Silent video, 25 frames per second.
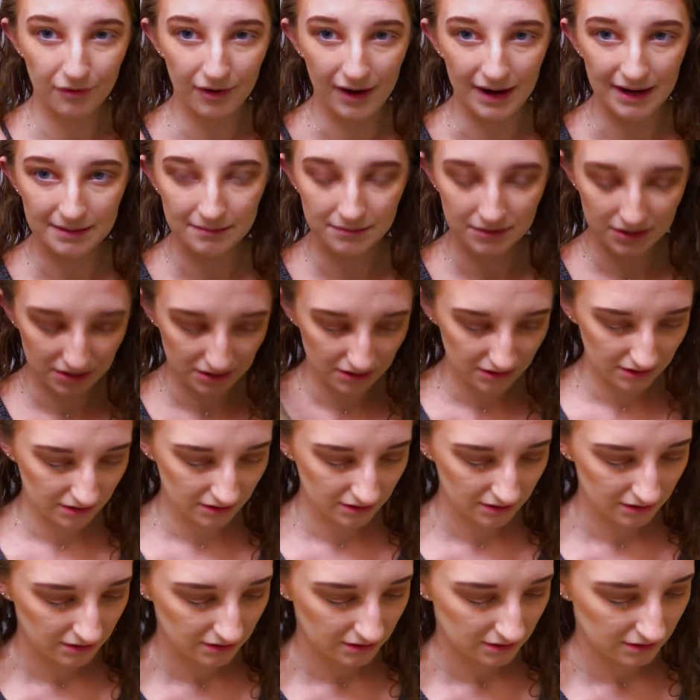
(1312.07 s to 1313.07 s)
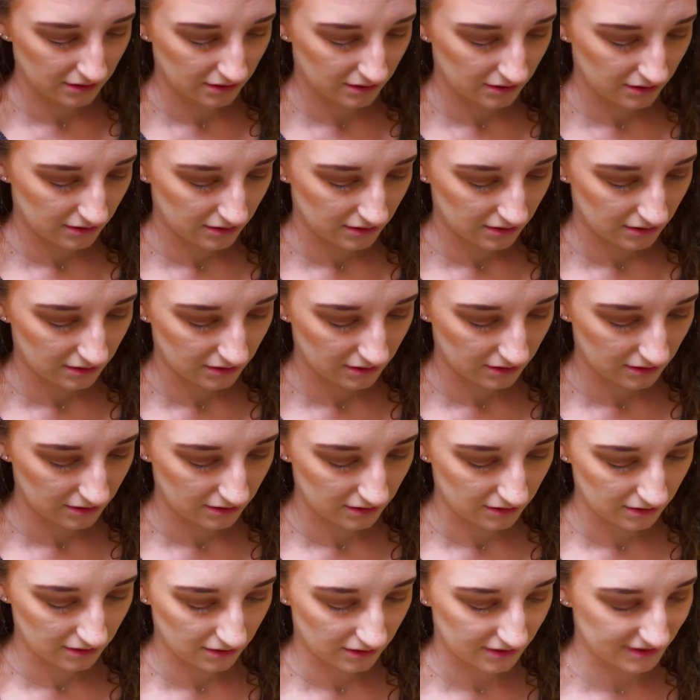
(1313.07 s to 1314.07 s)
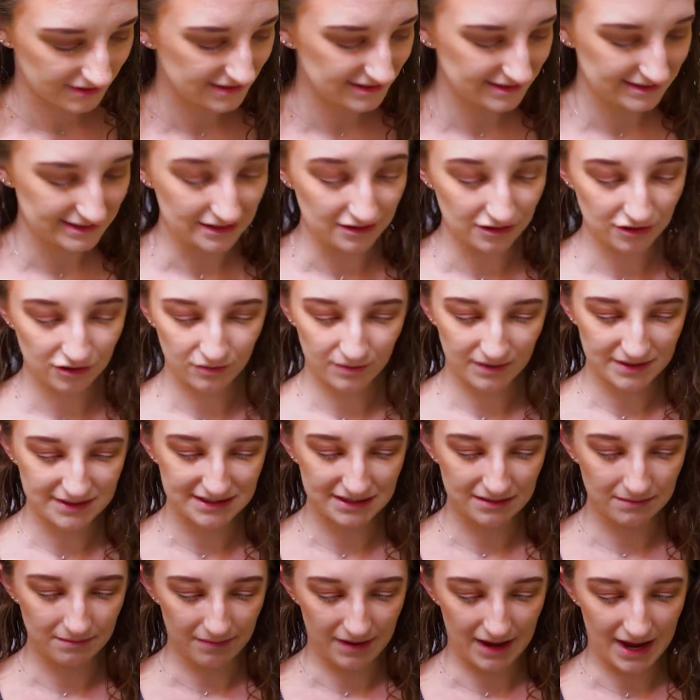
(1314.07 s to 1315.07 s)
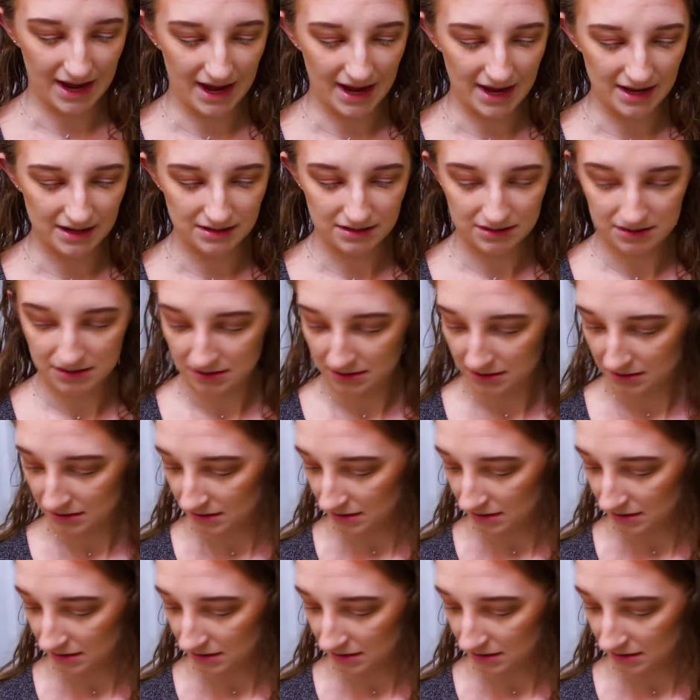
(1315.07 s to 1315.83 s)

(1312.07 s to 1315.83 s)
primer. Concealer wasn't bad.